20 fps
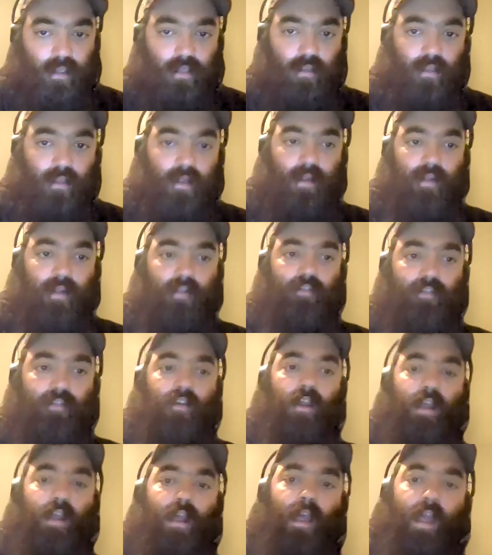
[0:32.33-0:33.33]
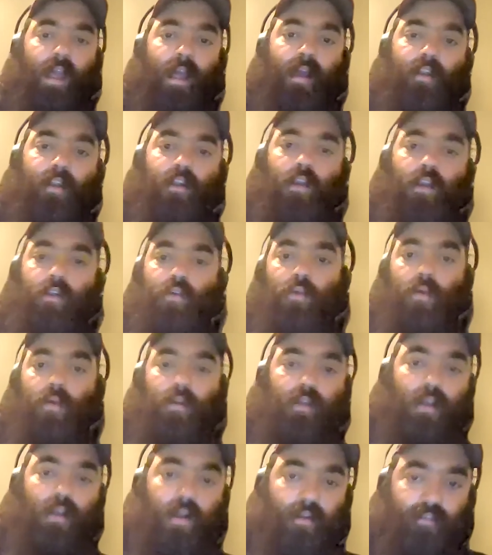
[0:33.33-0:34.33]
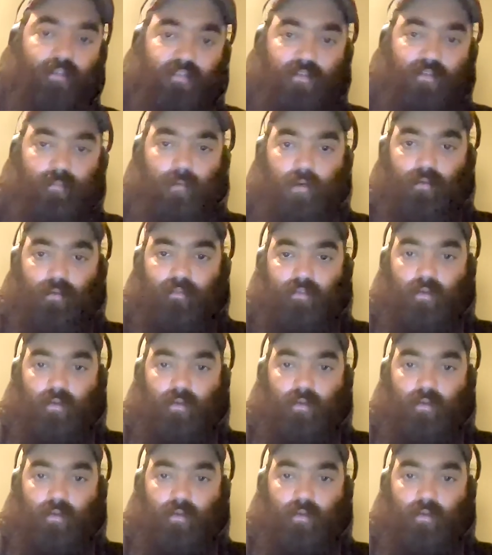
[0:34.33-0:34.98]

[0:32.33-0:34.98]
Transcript: clients and your customers.